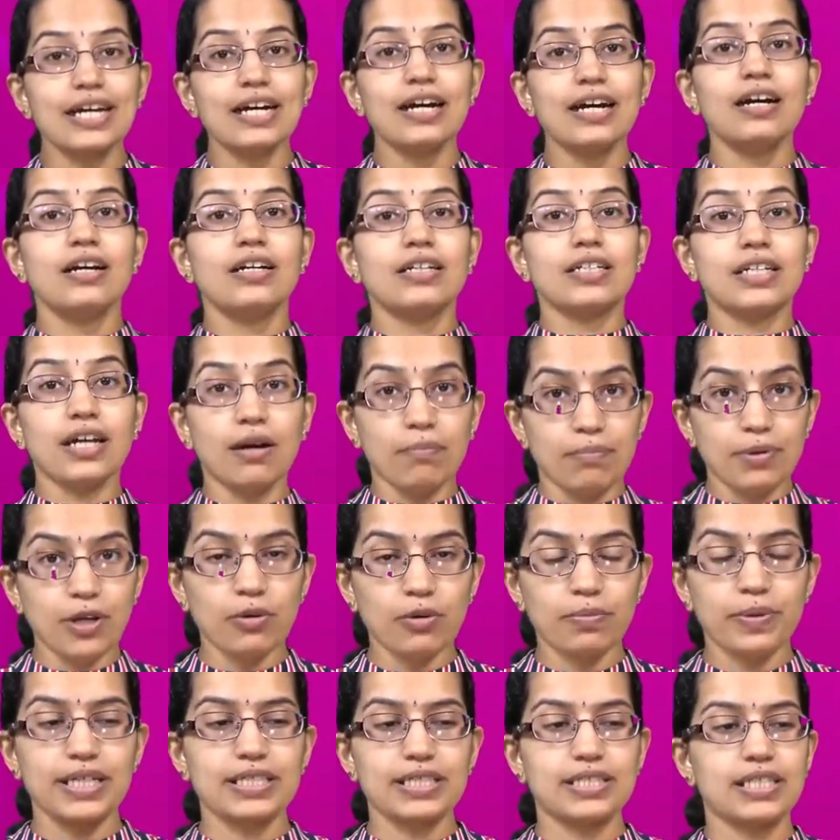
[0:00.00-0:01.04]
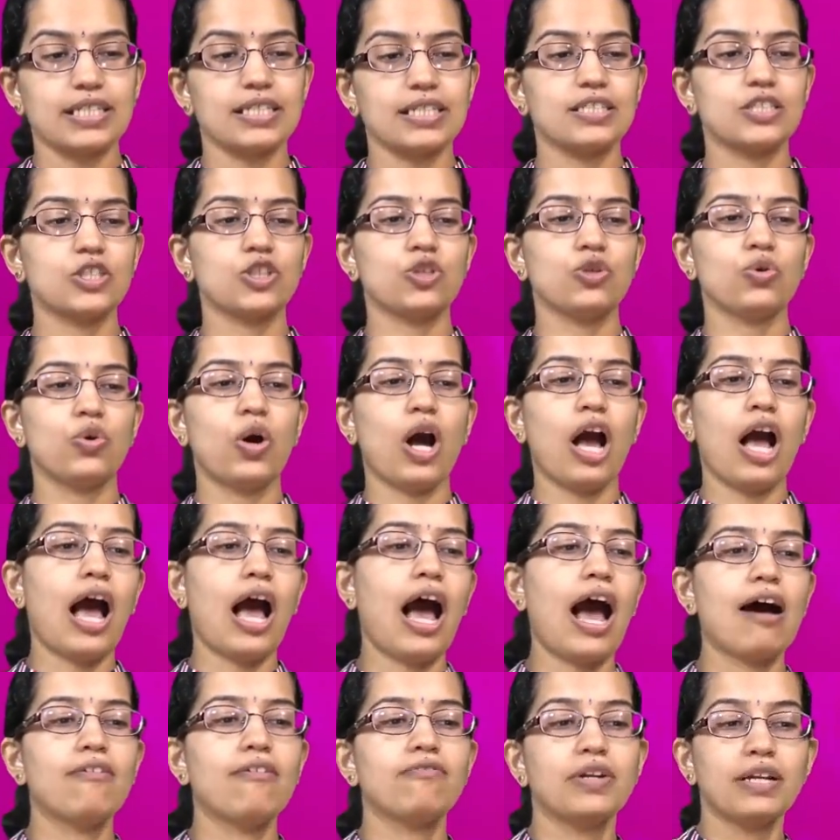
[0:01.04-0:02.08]
the WBCs, you
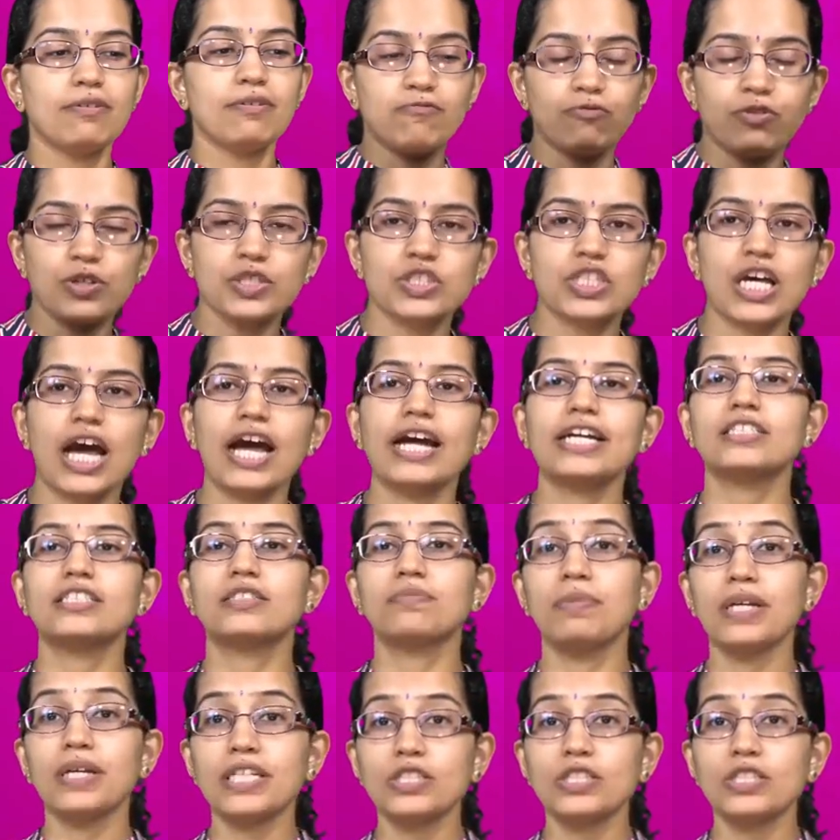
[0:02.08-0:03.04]
have lymphocytes,